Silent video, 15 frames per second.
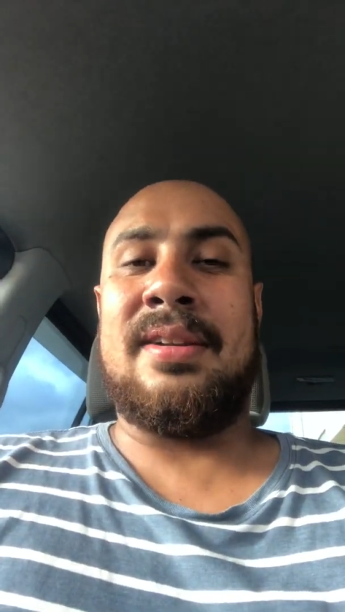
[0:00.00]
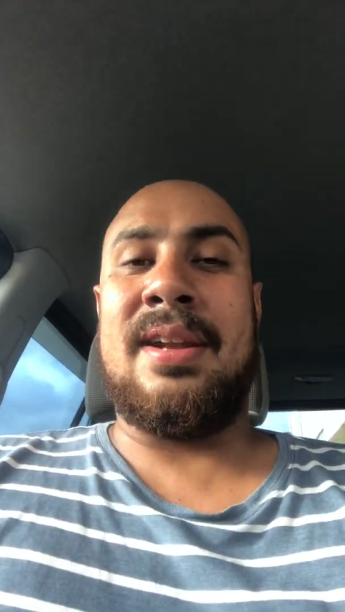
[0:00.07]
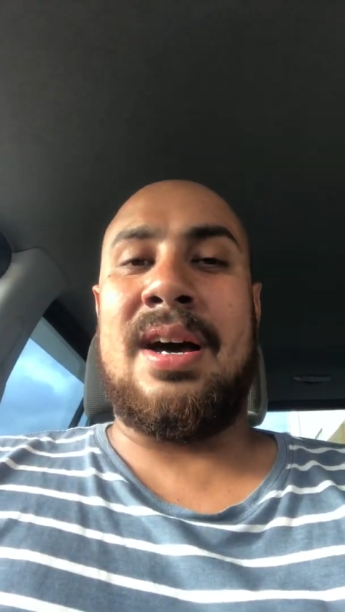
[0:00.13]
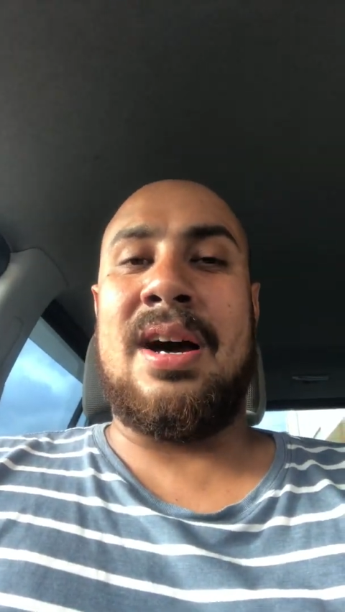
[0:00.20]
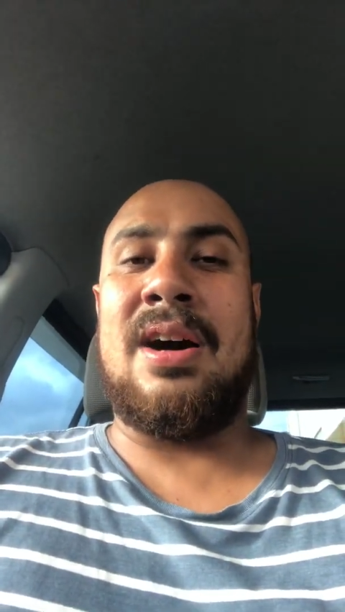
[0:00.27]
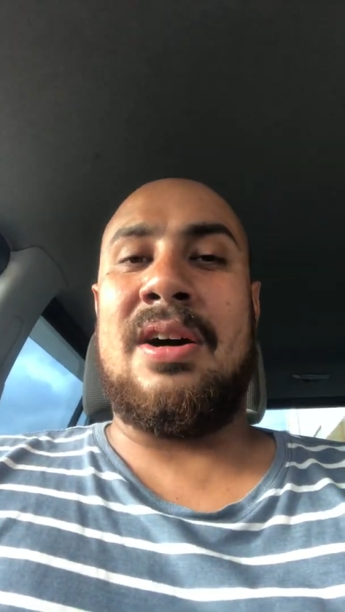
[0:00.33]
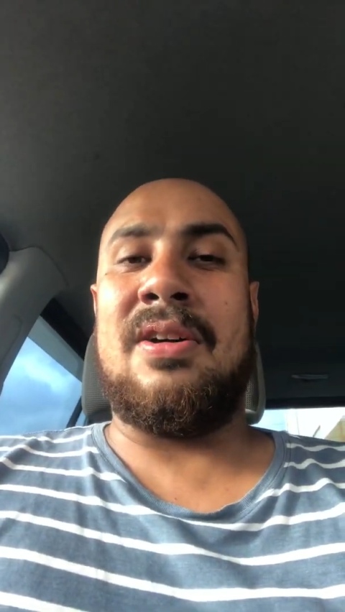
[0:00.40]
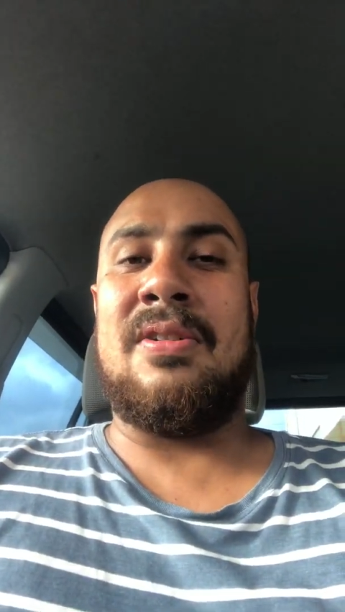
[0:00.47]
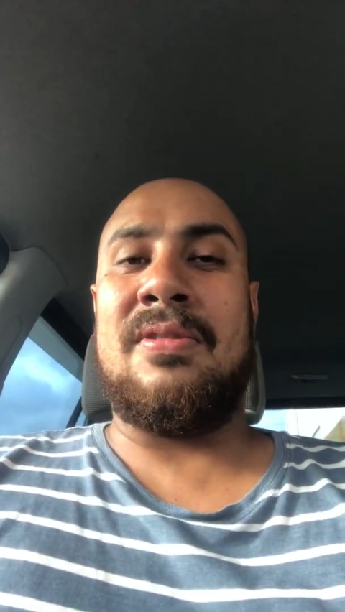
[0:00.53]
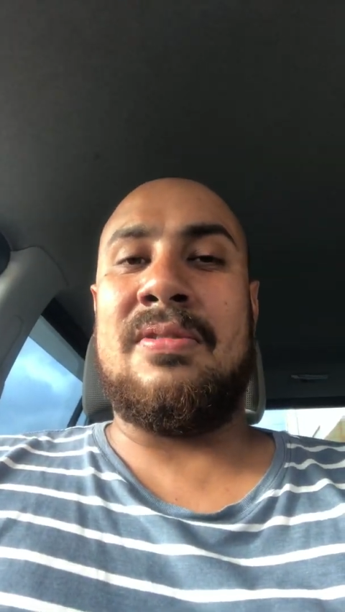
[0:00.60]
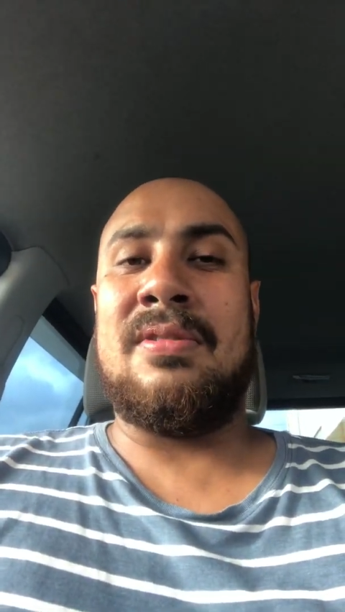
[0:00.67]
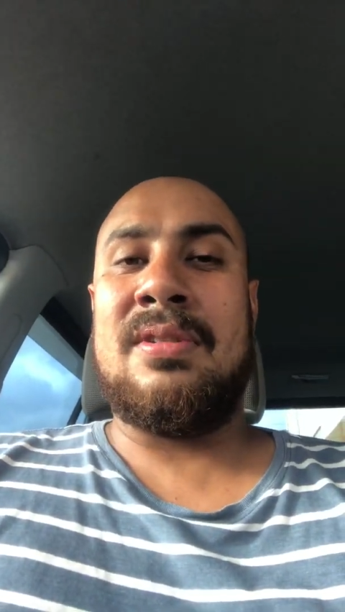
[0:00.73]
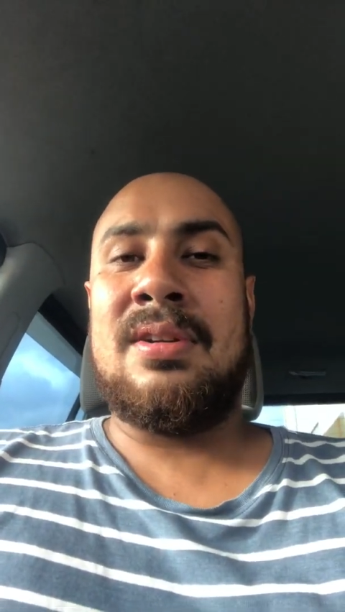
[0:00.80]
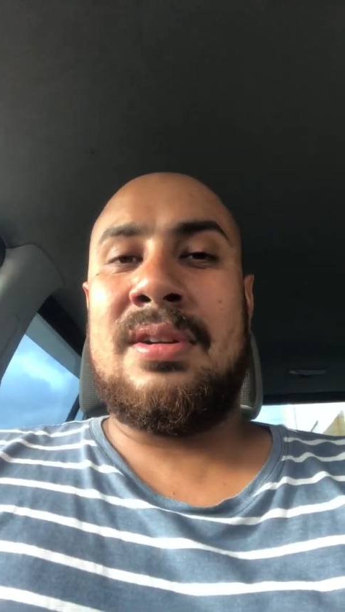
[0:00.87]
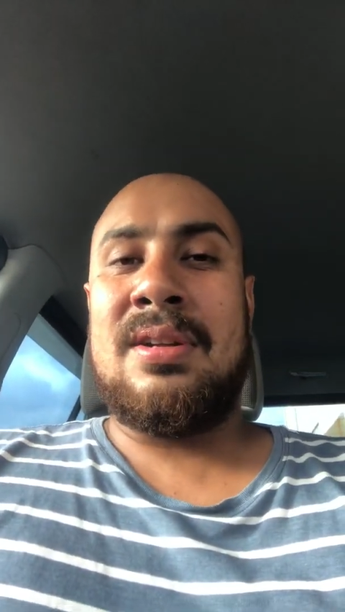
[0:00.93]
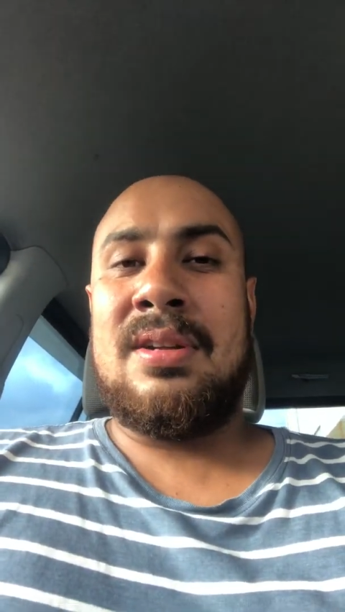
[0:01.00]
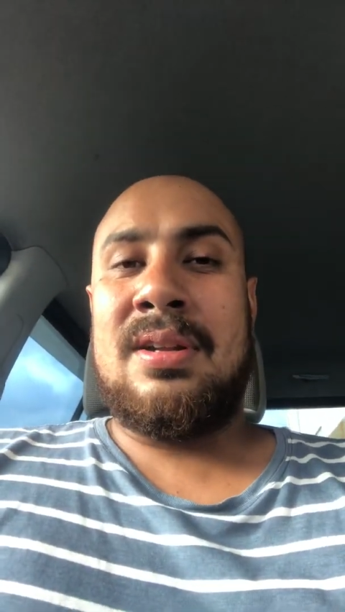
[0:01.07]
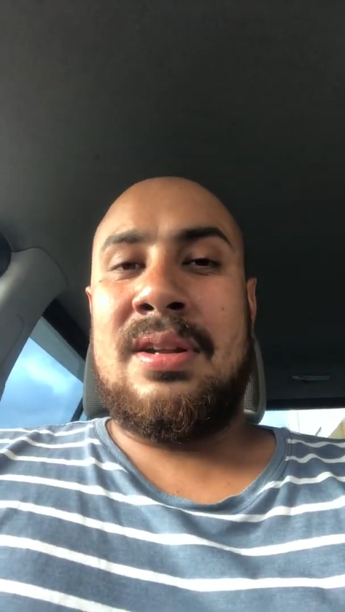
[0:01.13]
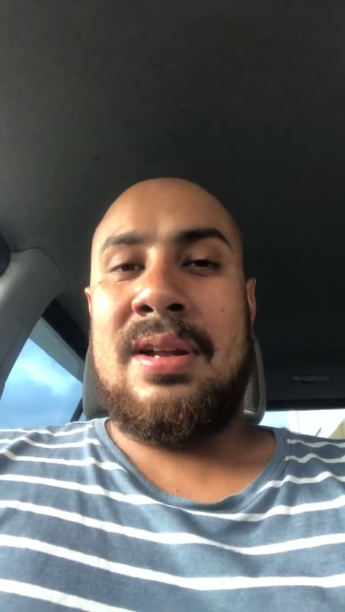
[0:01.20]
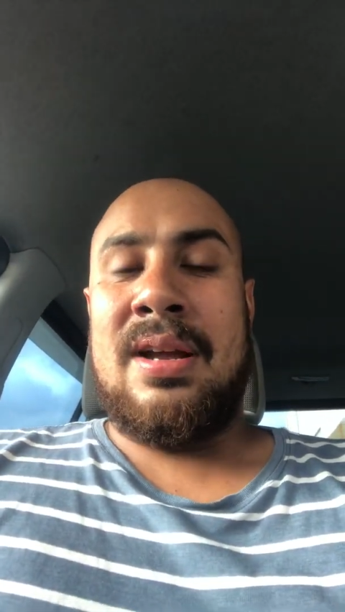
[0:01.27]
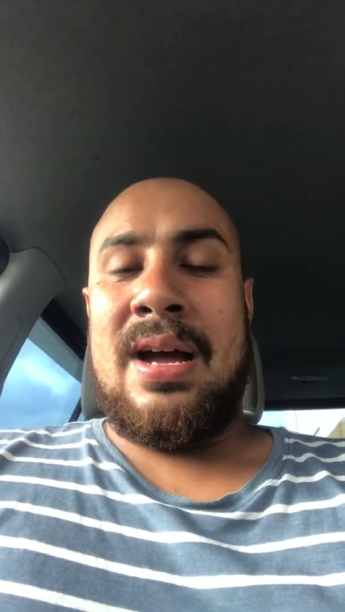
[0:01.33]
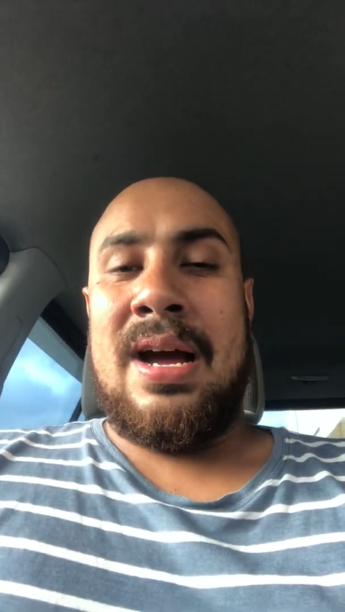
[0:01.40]
Now,
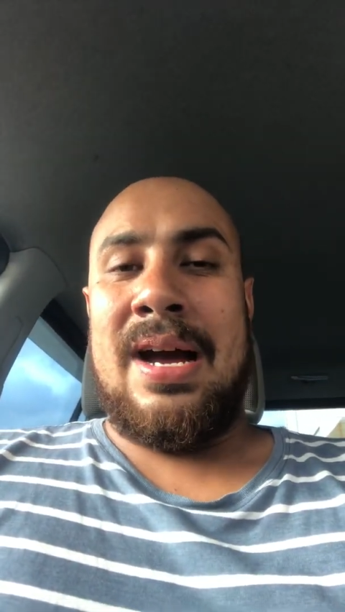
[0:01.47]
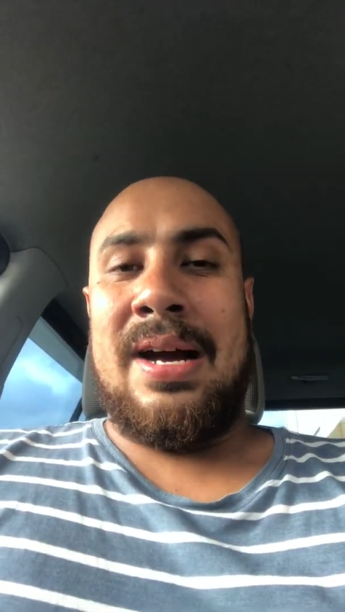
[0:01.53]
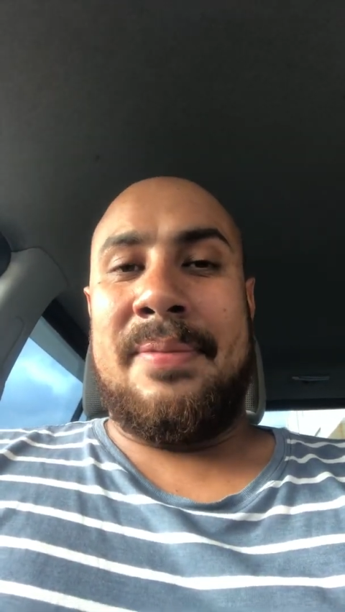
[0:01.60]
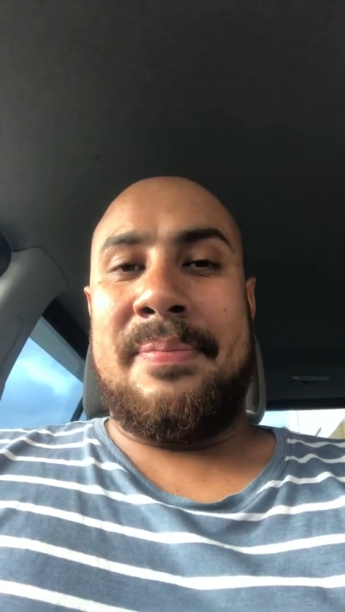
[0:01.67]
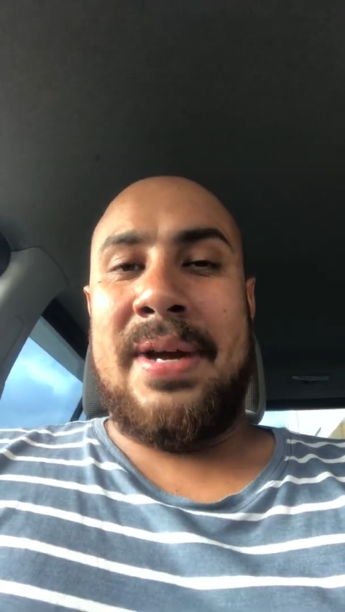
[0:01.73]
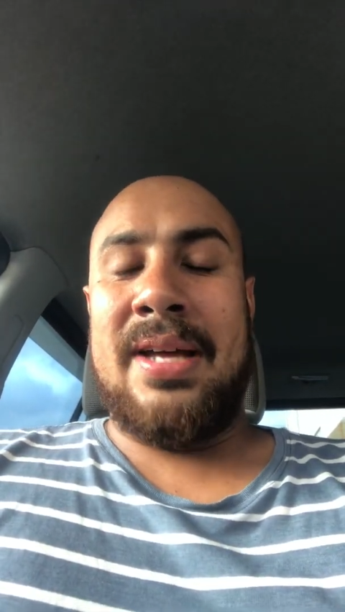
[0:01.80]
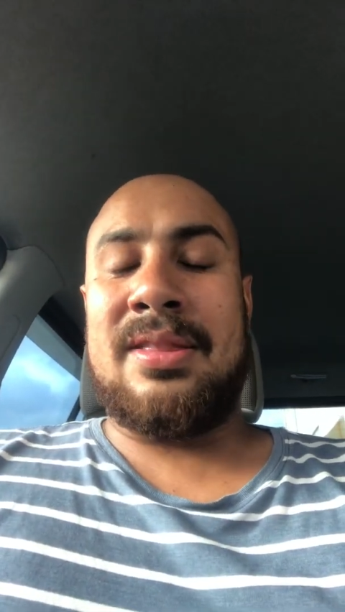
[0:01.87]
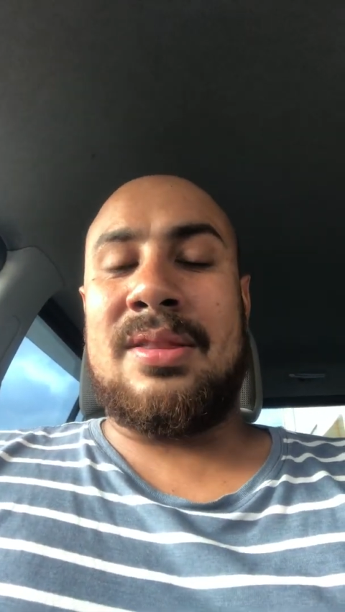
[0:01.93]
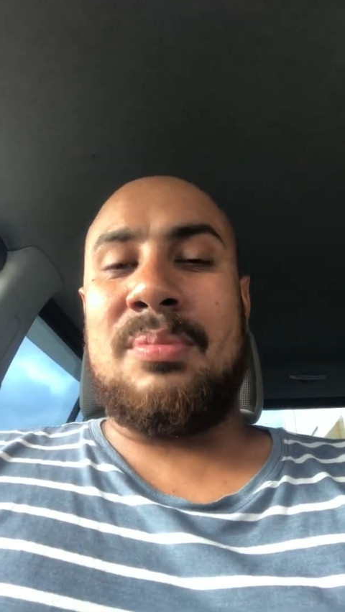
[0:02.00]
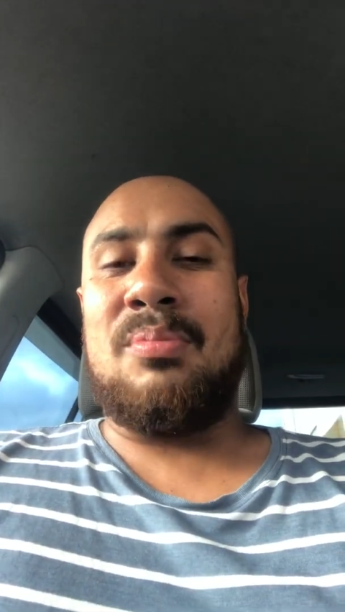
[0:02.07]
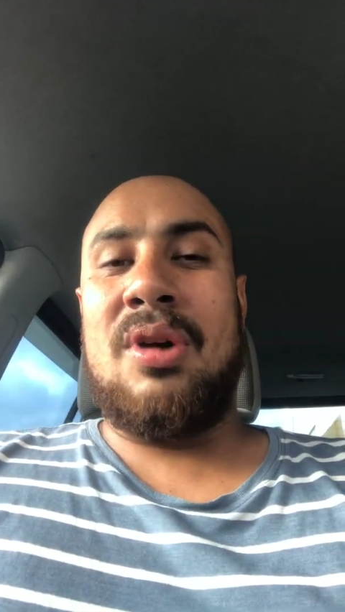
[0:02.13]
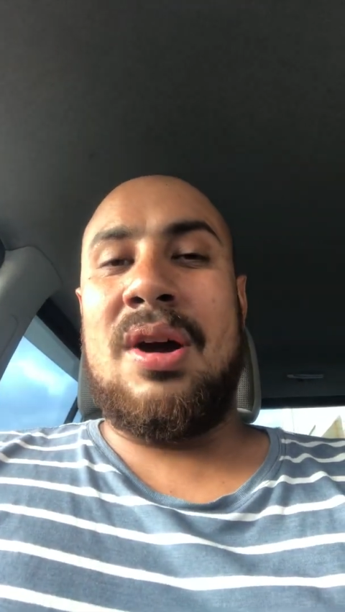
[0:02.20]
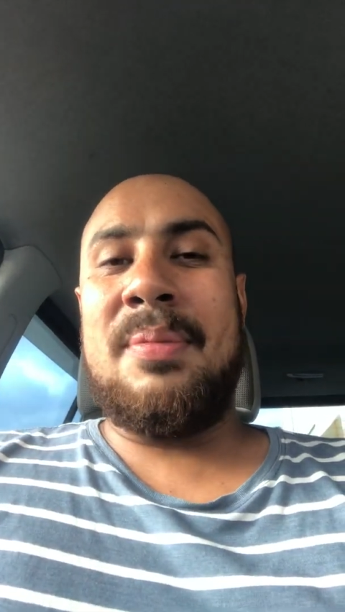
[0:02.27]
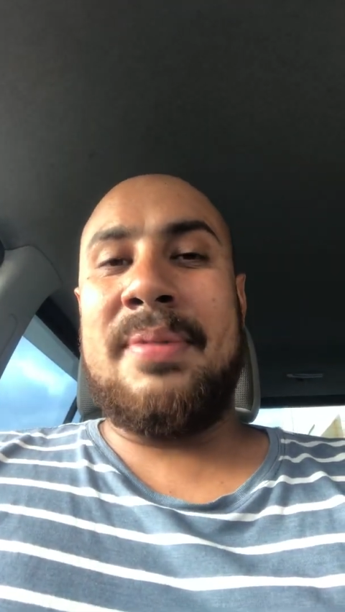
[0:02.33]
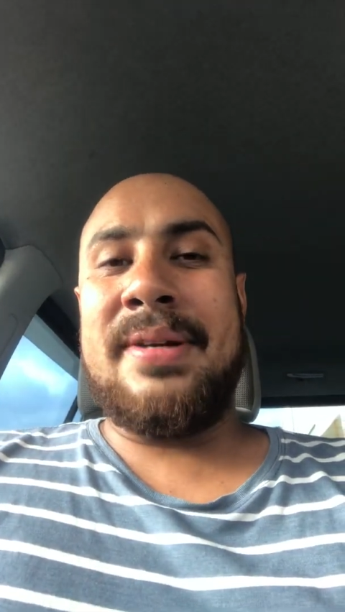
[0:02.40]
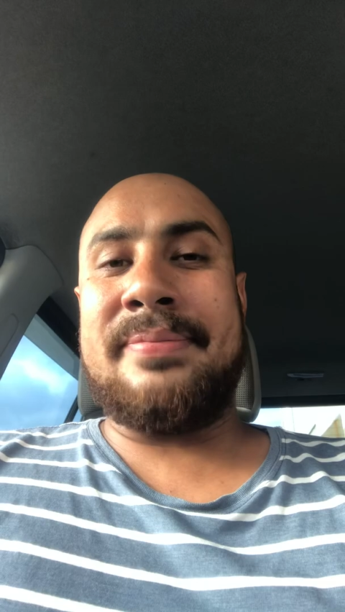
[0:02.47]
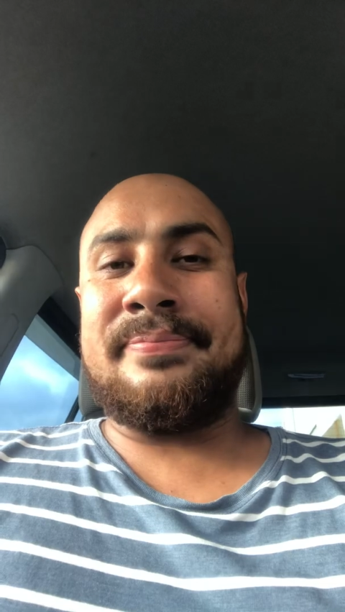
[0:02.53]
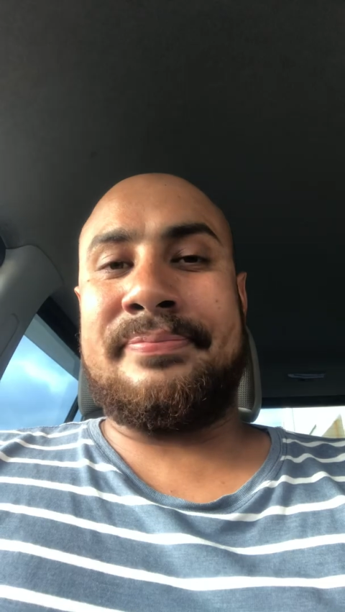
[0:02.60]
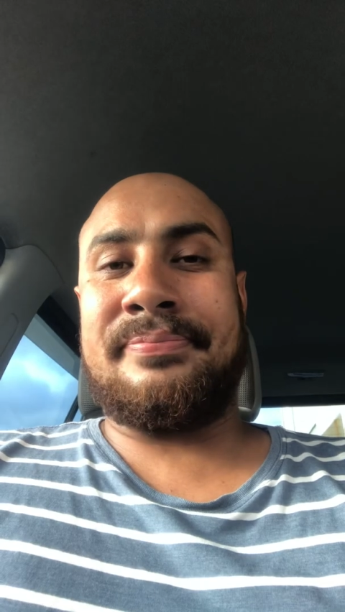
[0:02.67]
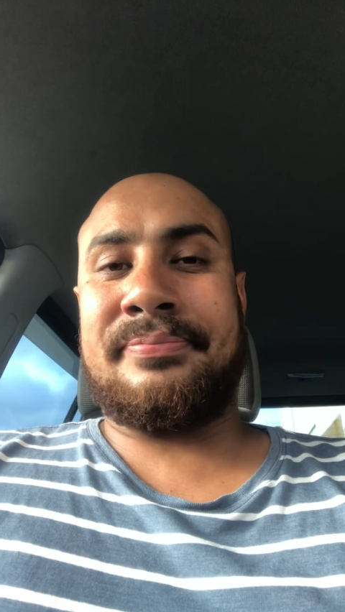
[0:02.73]
at the moment,